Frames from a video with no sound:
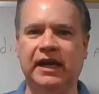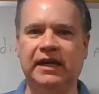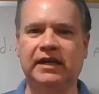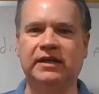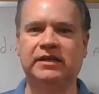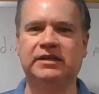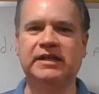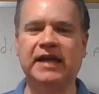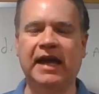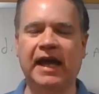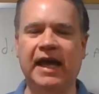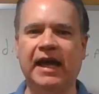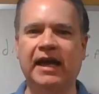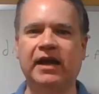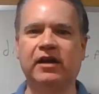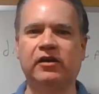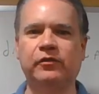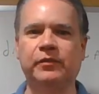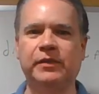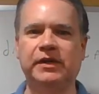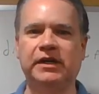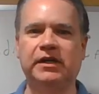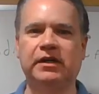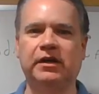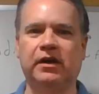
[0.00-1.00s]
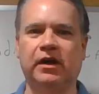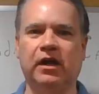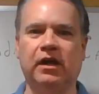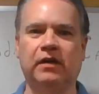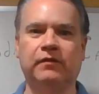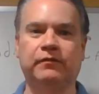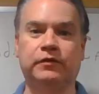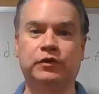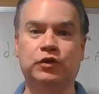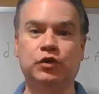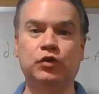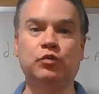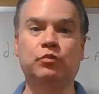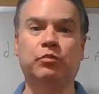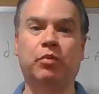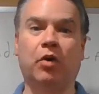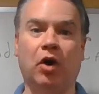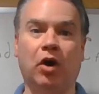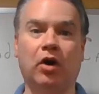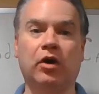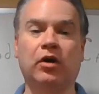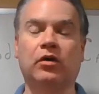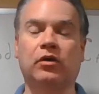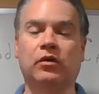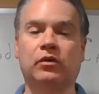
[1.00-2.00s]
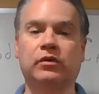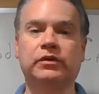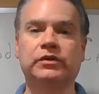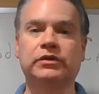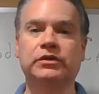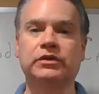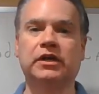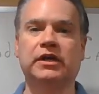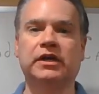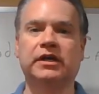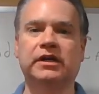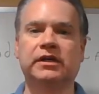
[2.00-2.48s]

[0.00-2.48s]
entanglement of two particles,